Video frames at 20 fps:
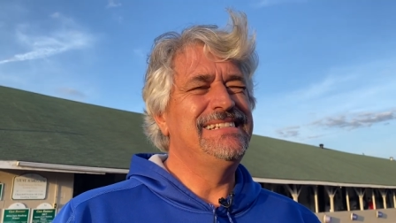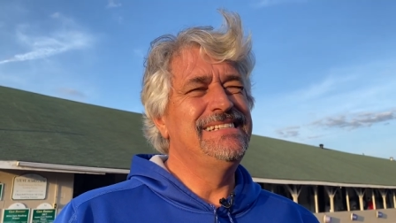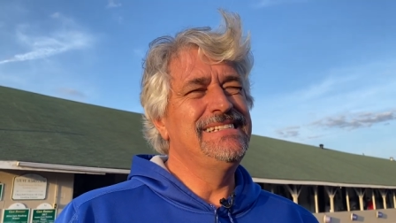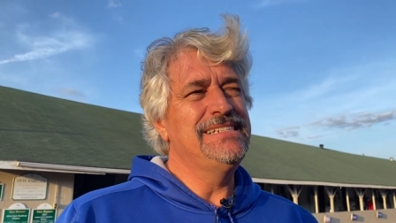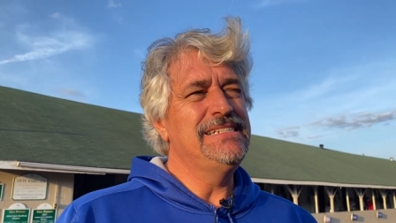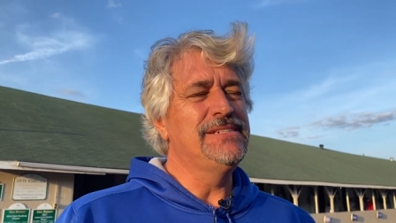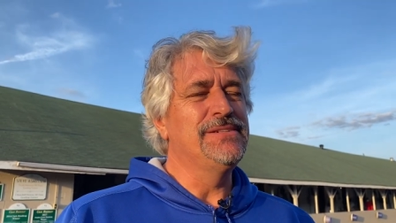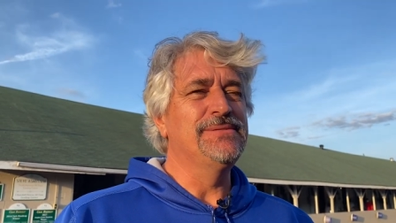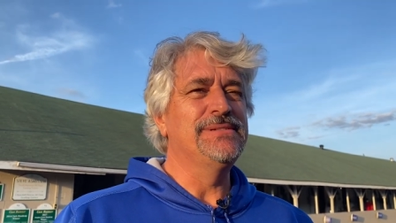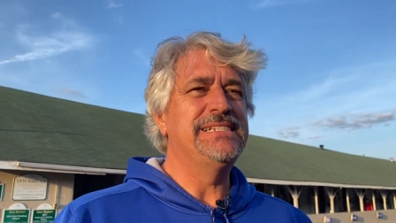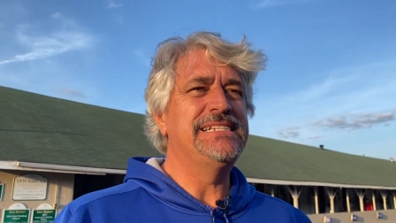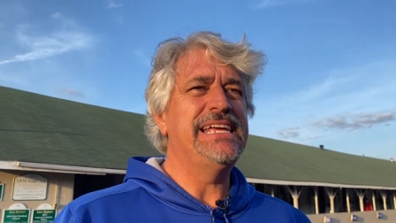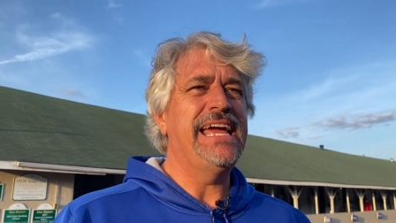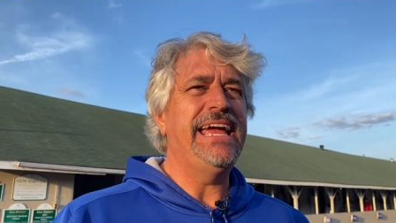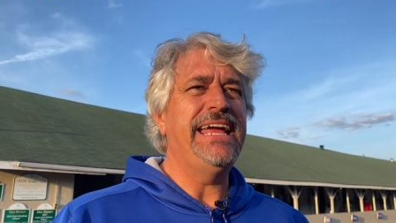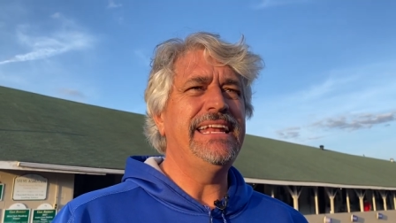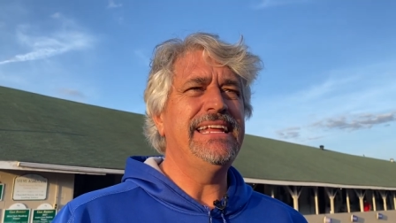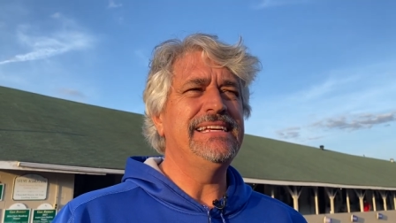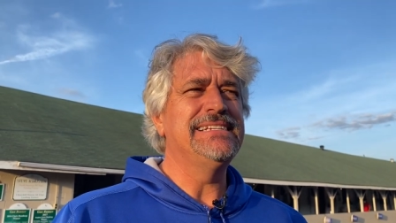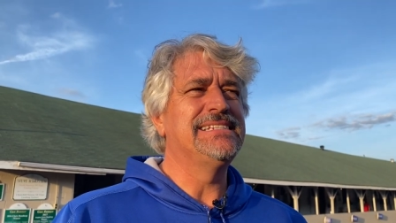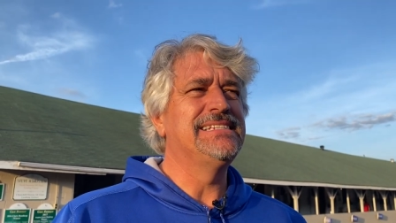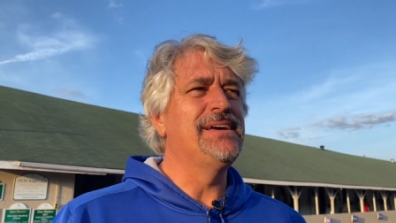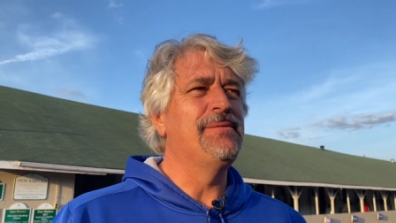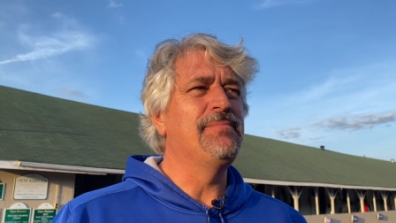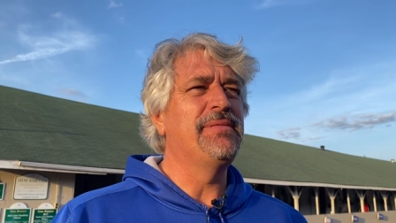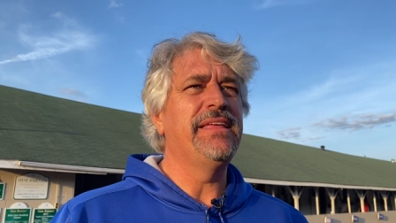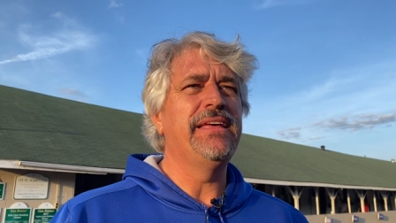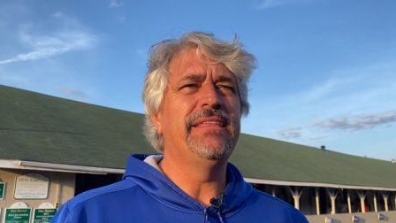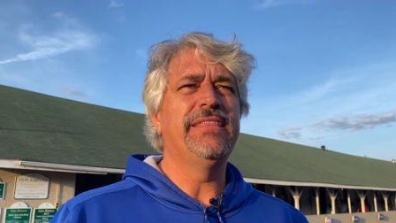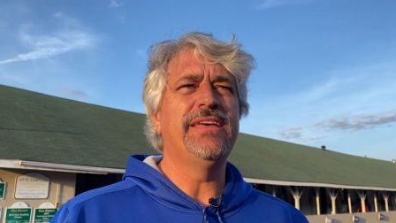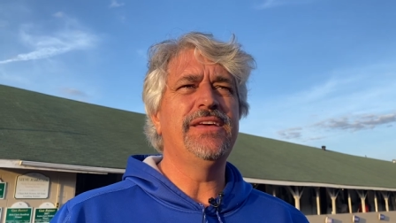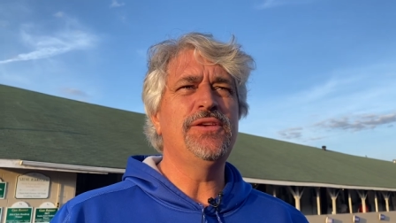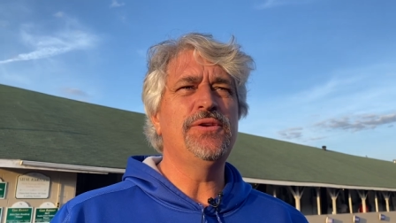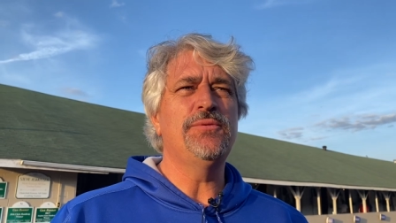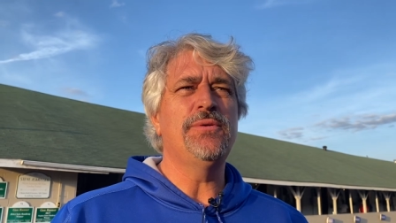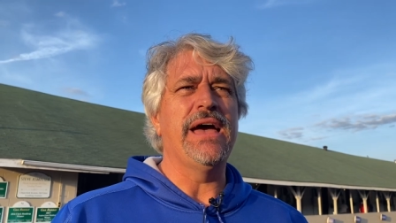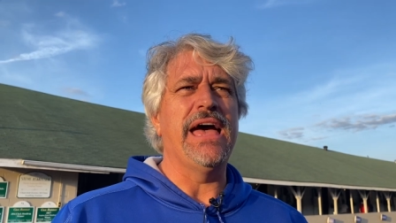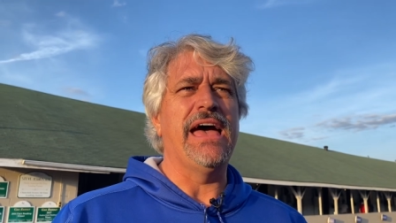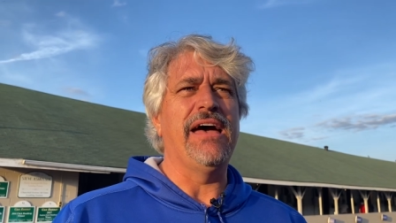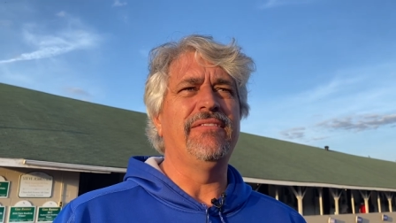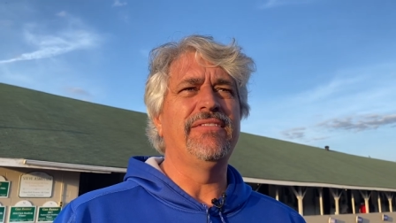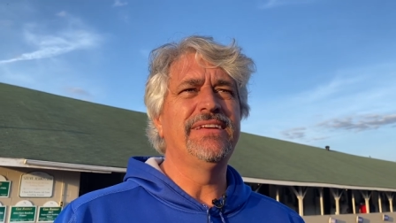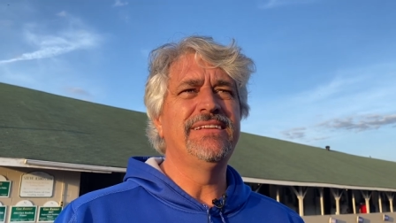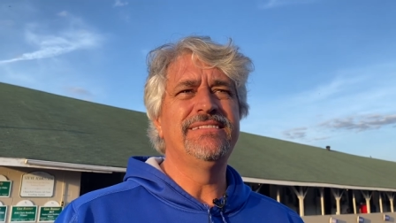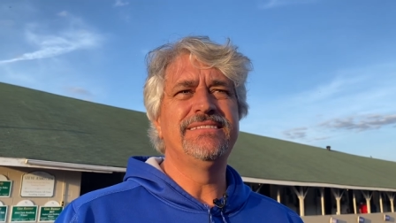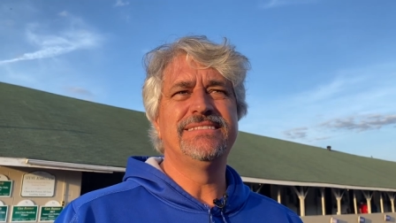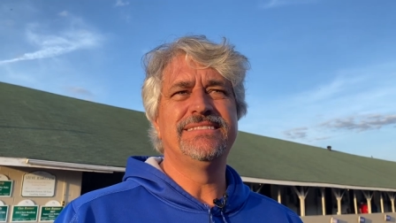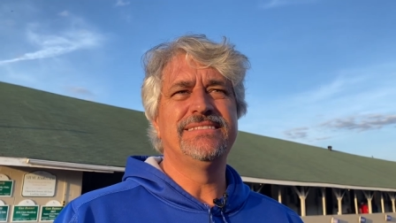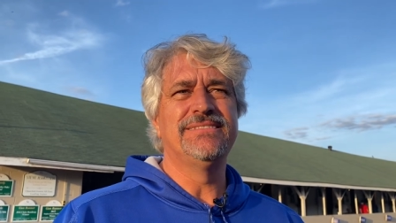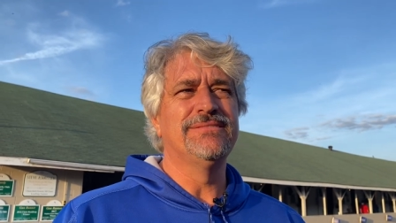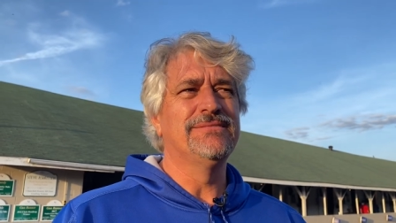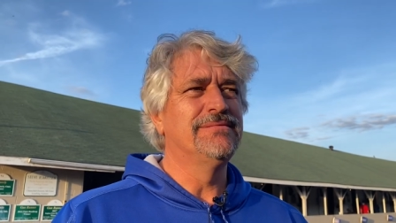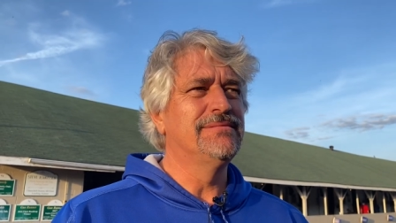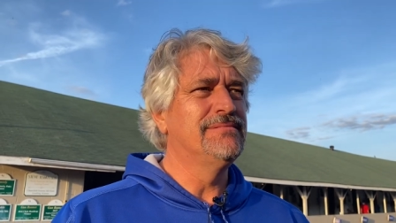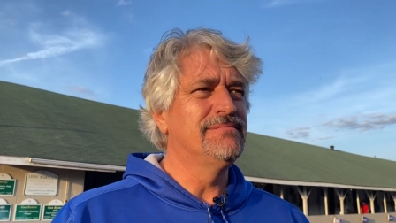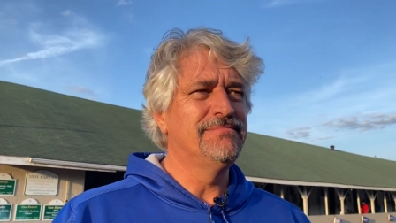attaining something that you haven't, or